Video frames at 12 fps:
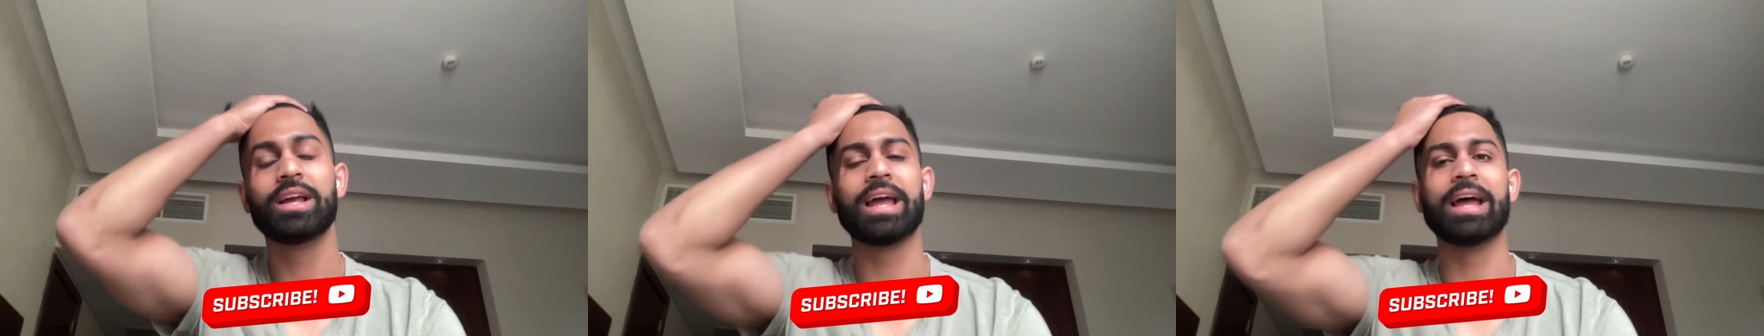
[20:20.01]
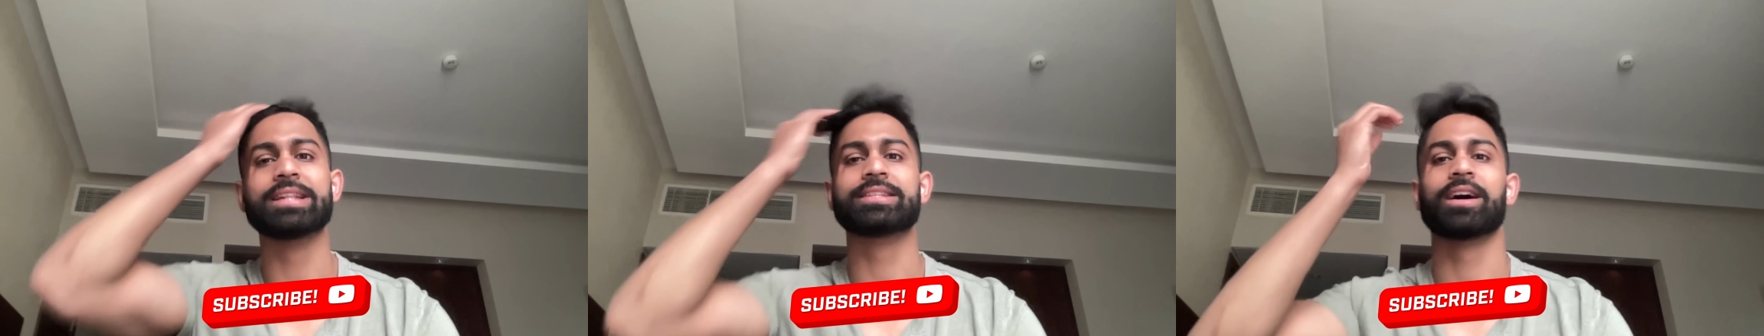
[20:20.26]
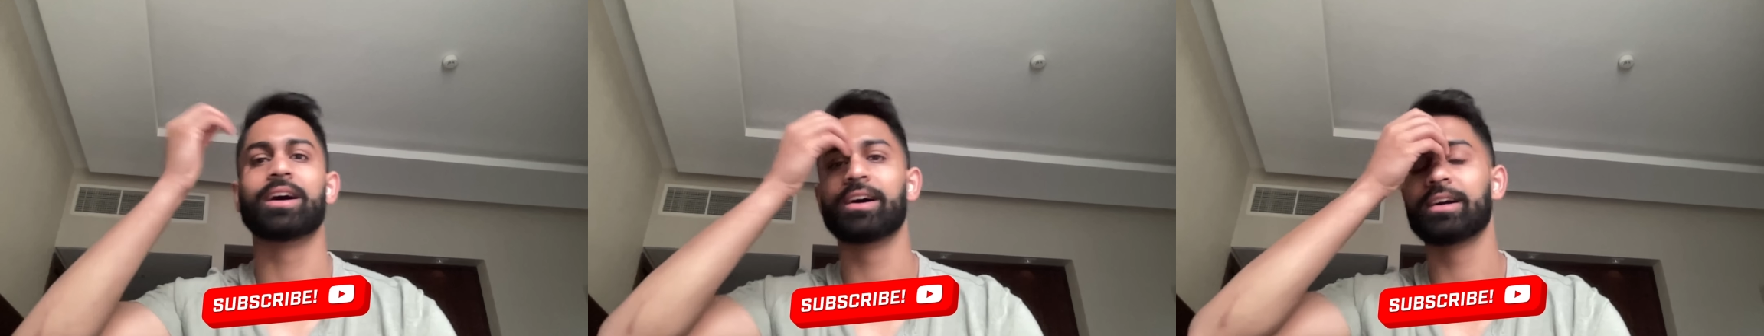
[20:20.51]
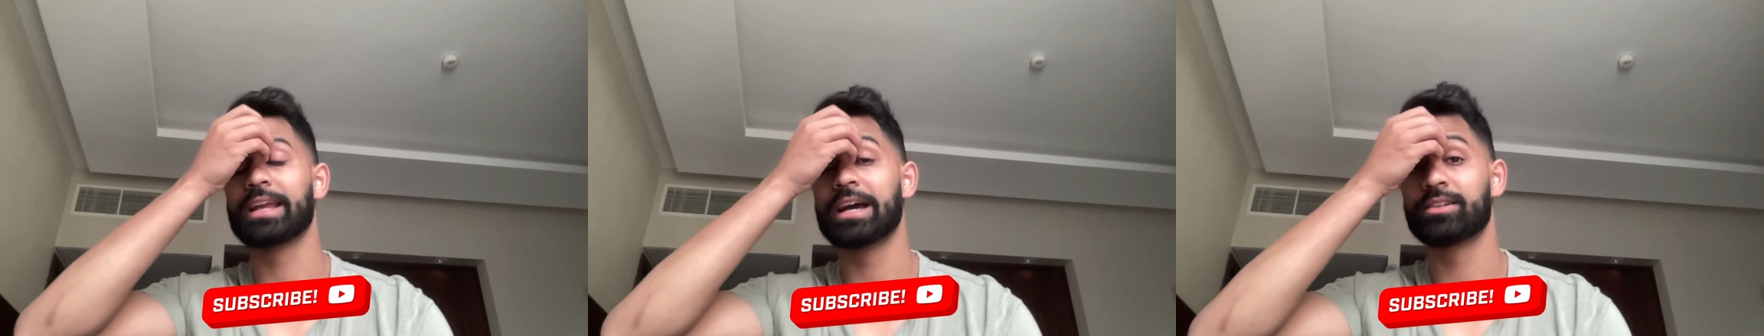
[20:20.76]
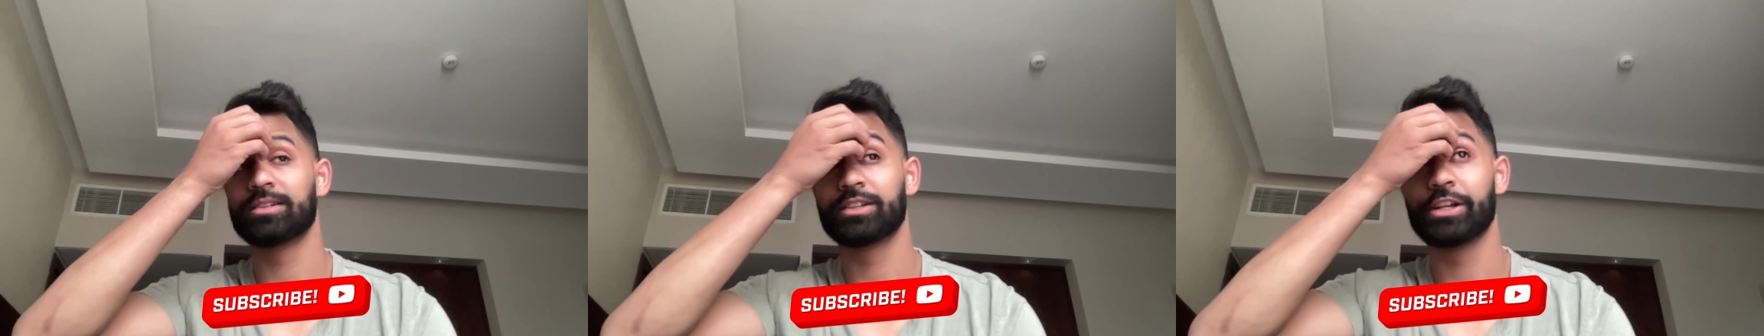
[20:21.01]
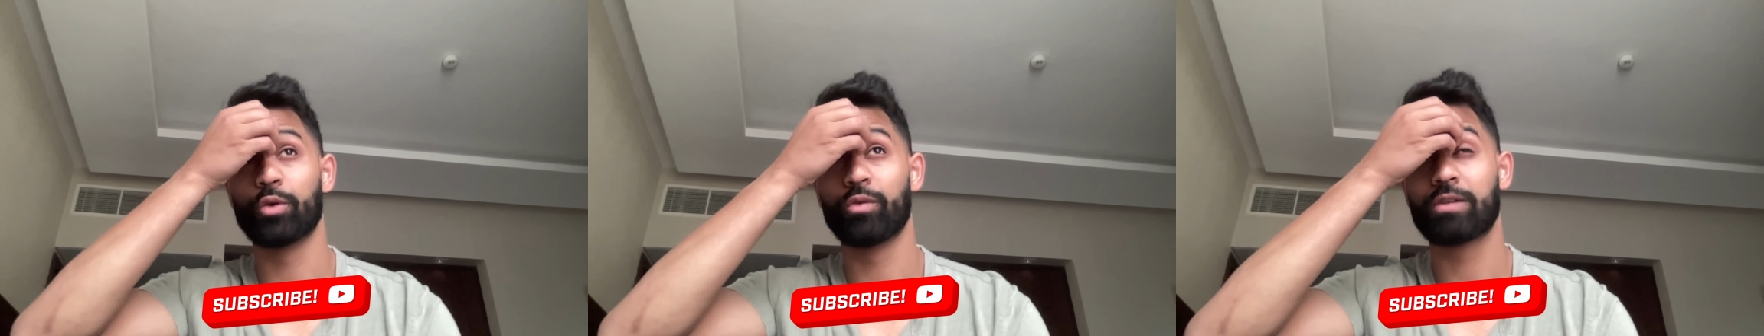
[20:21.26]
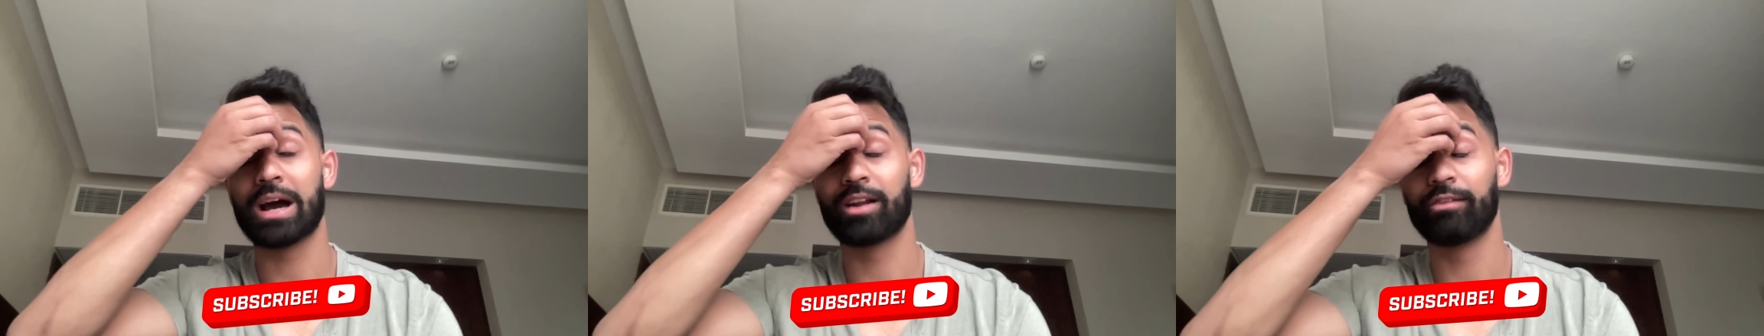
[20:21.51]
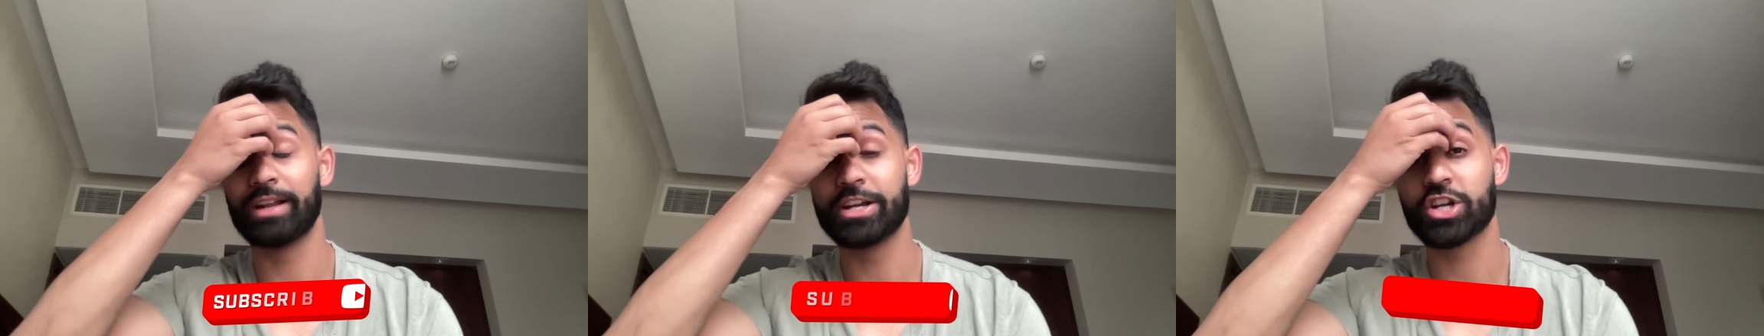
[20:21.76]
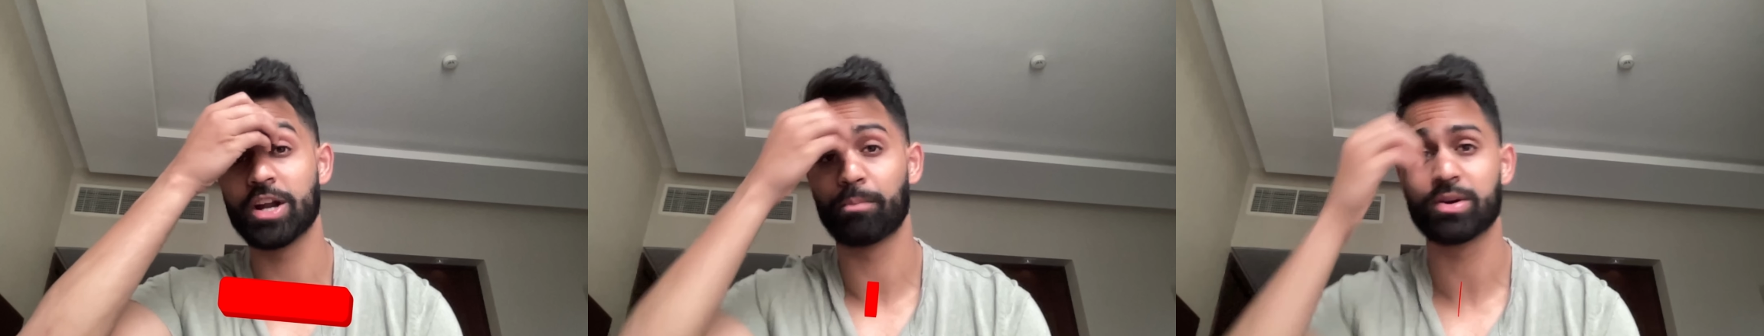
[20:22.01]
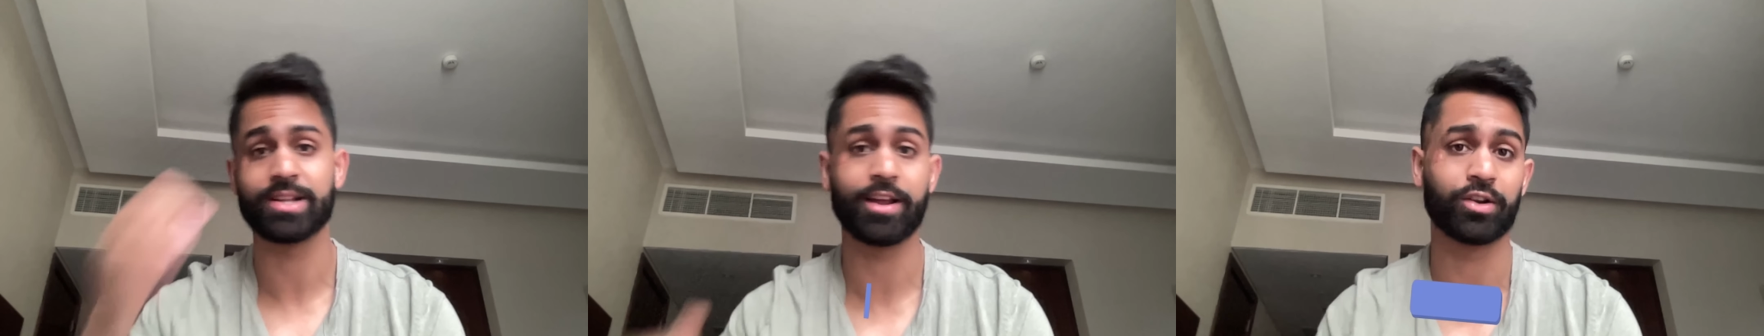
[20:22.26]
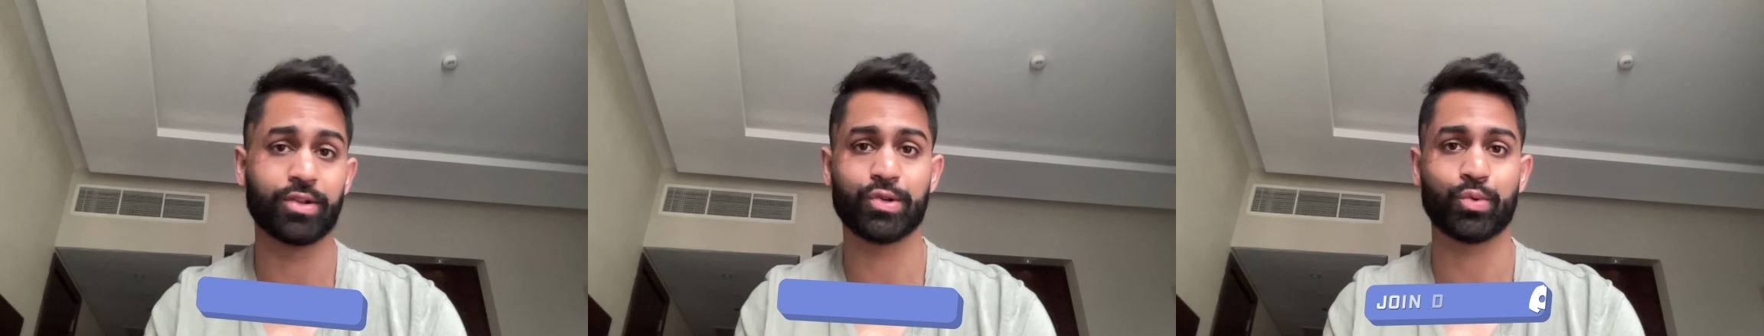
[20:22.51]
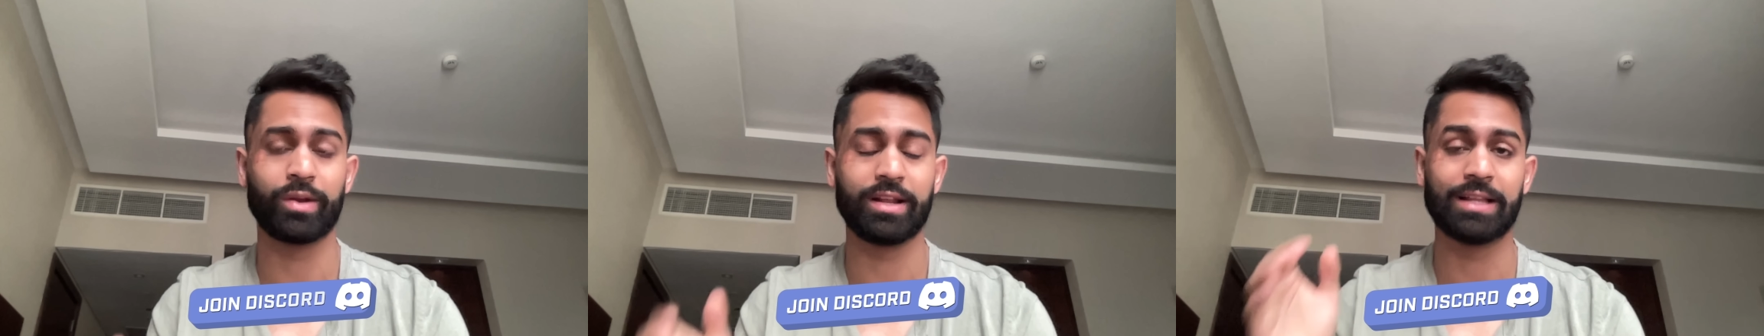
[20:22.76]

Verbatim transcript: And uh, again, you know, we've got inflation numbers later this week.